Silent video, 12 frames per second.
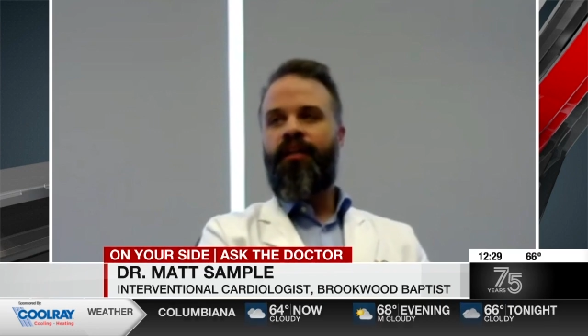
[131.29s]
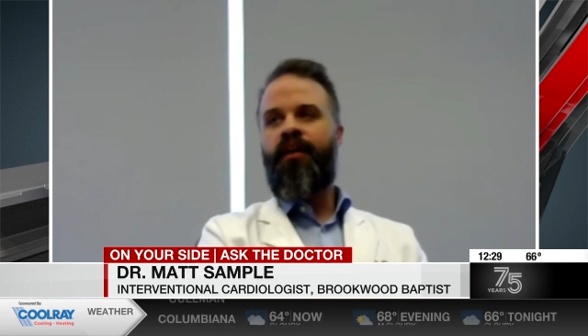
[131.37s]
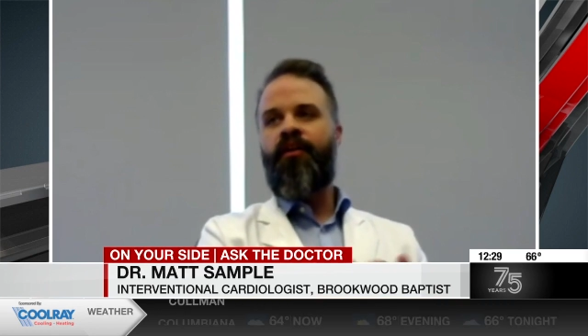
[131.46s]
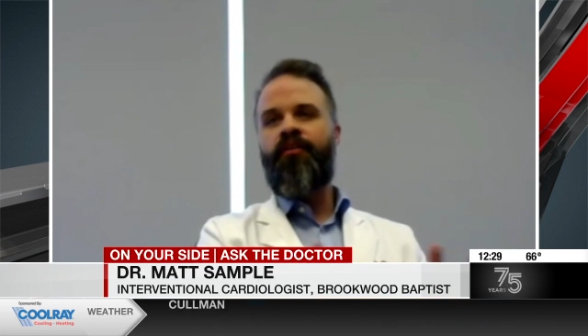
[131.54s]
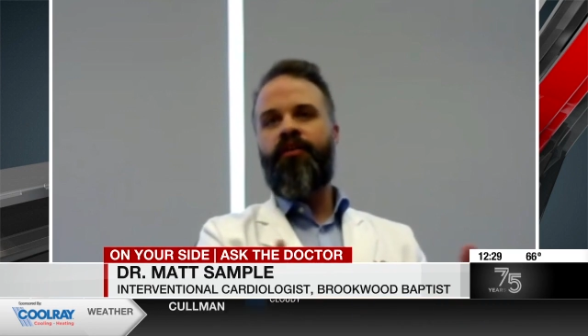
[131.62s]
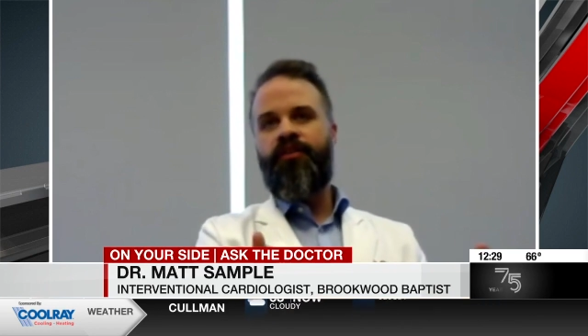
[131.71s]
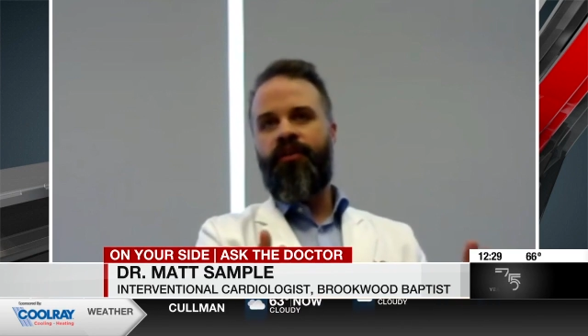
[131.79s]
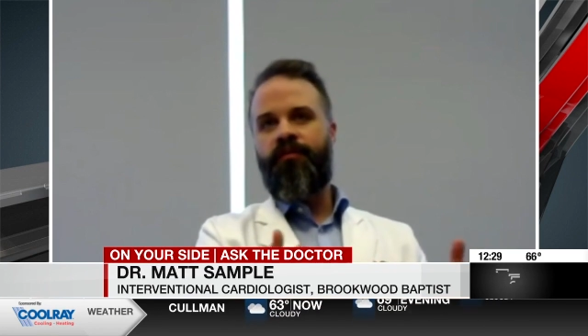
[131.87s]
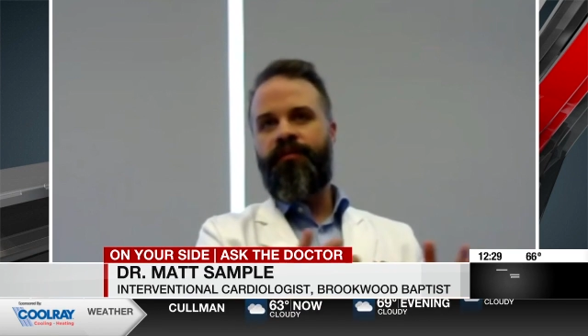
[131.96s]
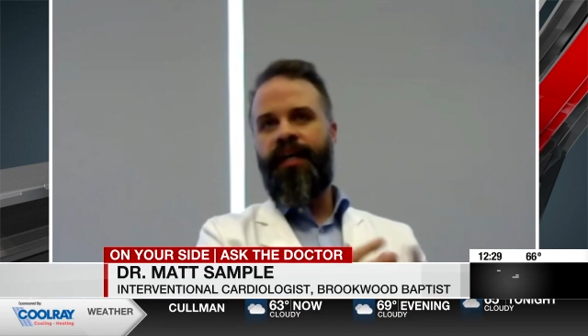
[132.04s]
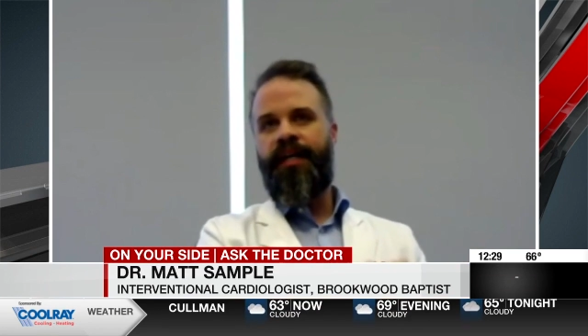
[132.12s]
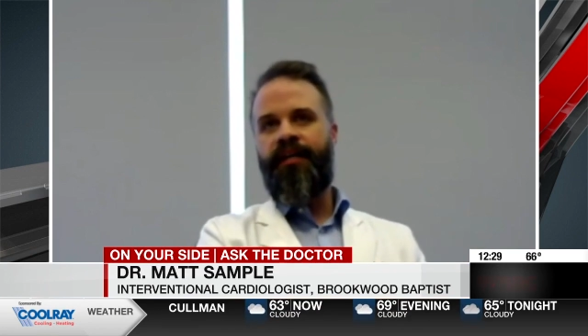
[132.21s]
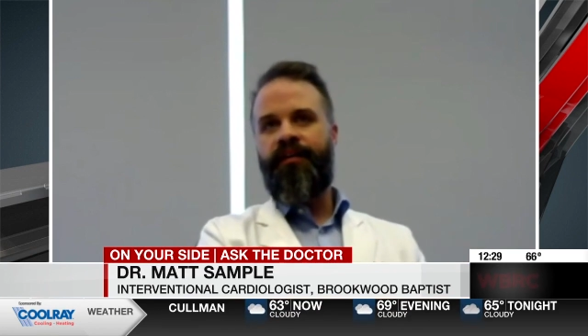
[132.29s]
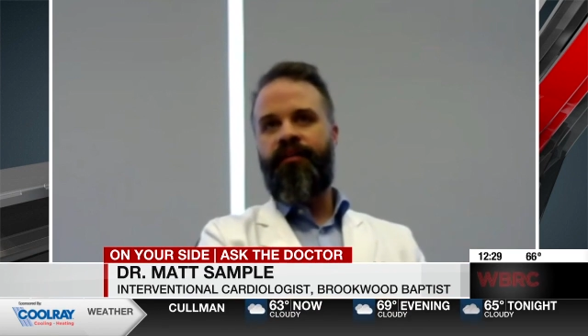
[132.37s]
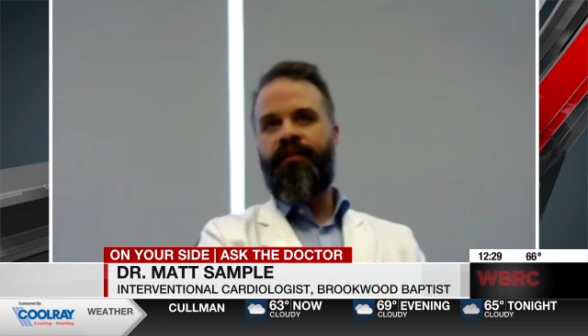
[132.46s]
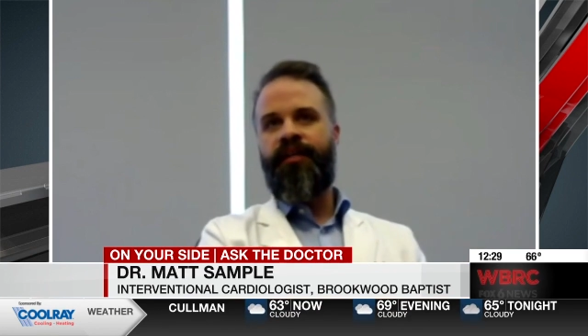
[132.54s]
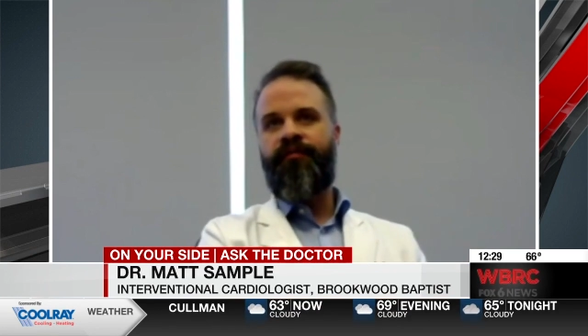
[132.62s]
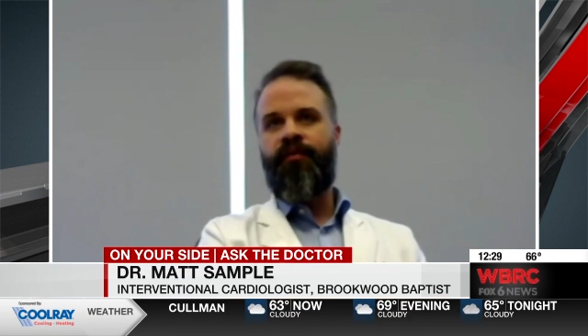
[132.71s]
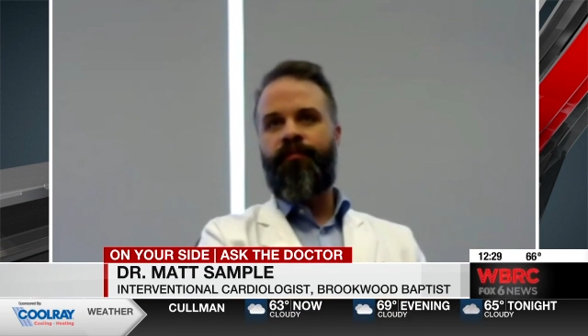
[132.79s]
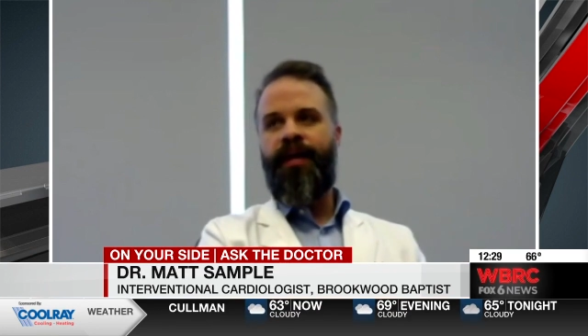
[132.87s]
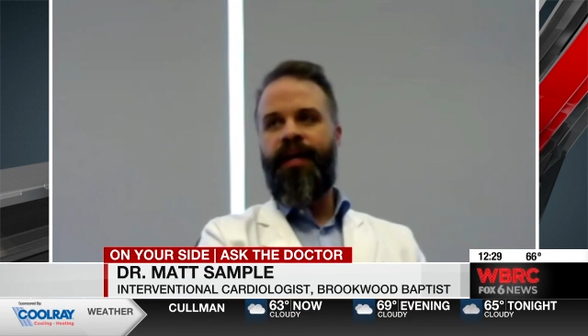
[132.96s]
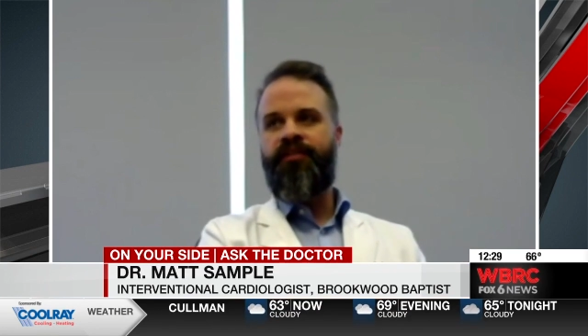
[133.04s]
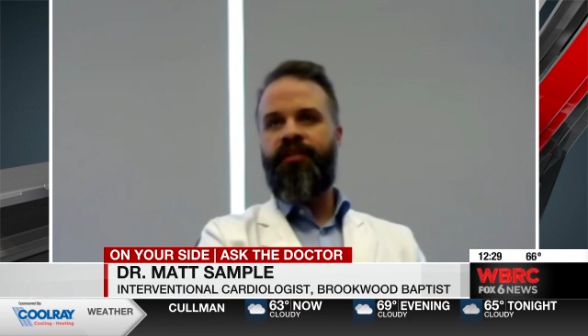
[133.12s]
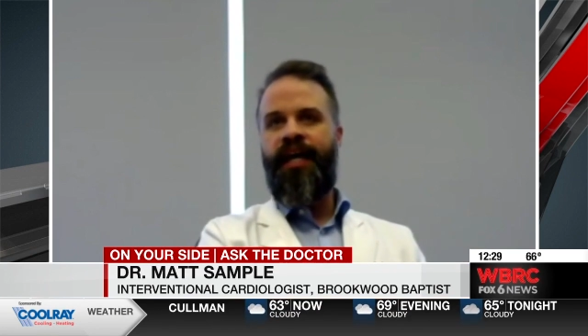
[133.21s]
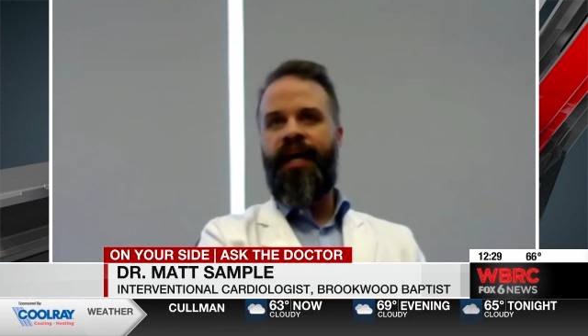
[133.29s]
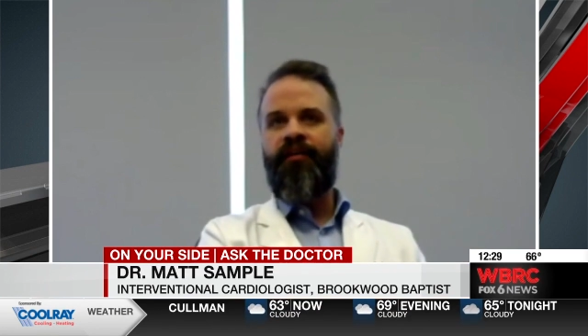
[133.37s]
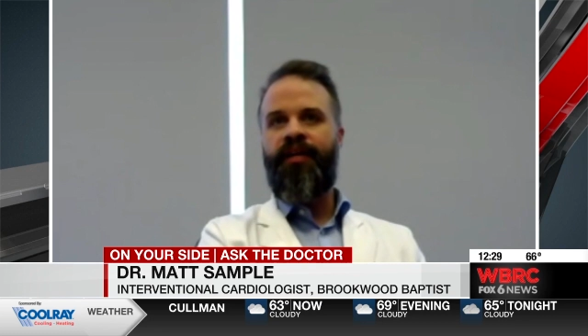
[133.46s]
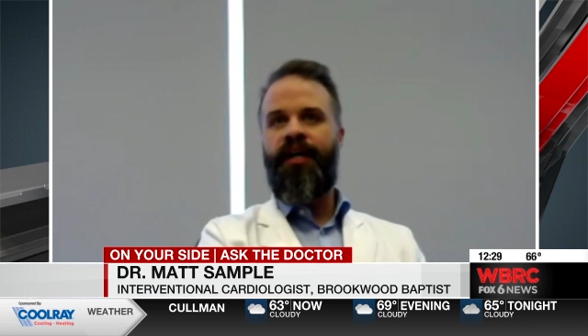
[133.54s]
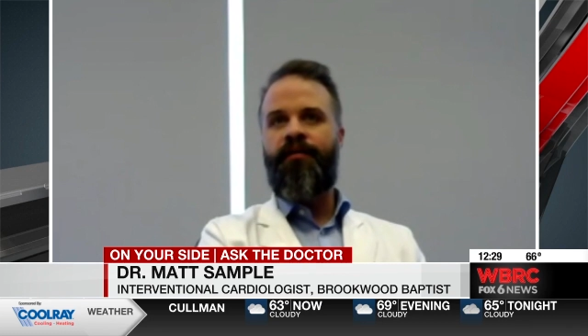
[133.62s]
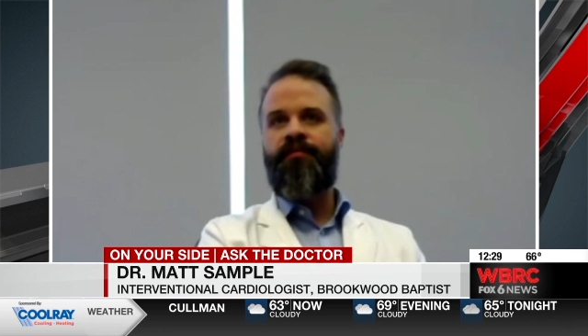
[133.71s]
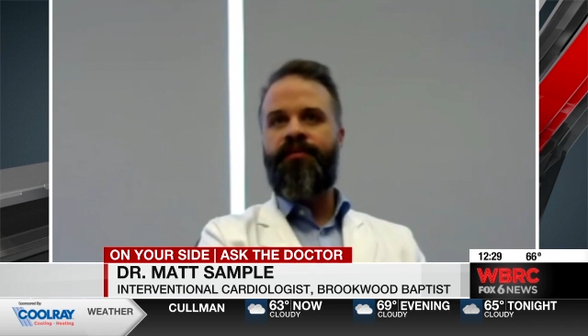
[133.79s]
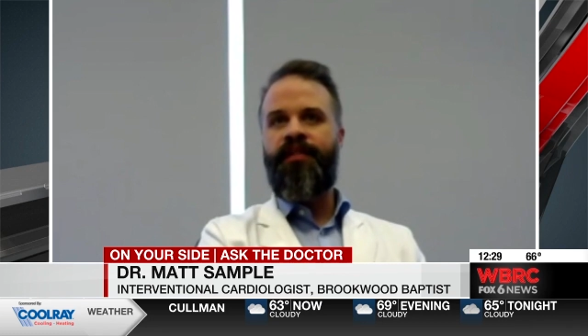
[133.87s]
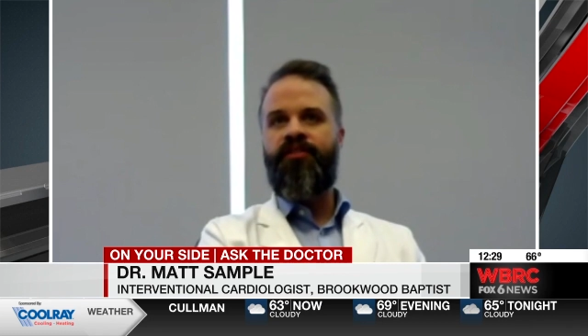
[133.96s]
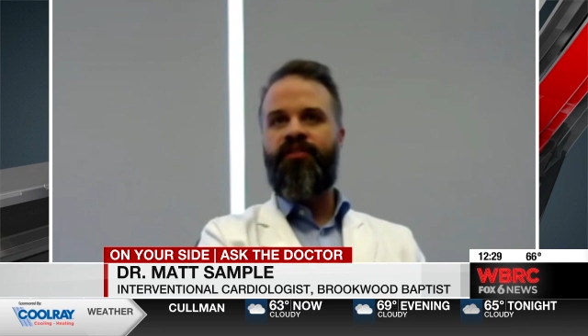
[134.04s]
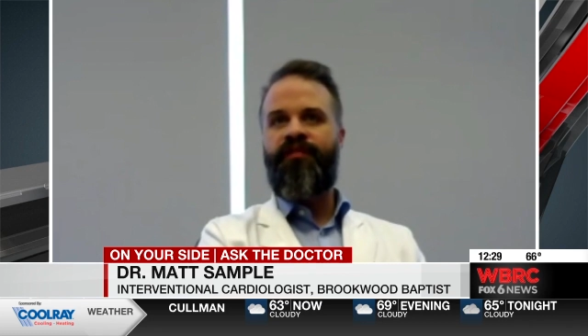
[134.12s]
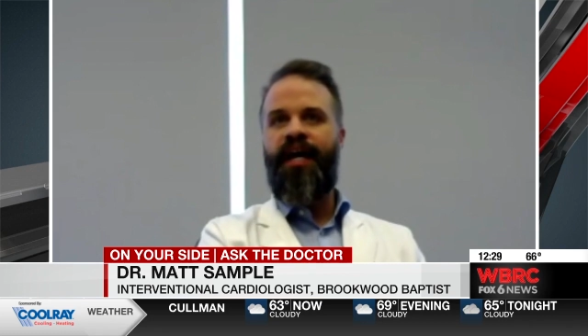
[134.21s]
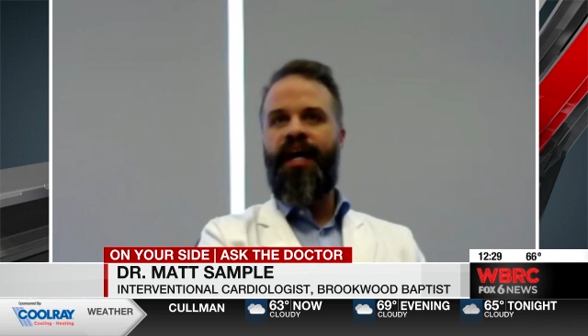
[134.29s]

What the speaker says: Longer-term data looking for patient outcomes and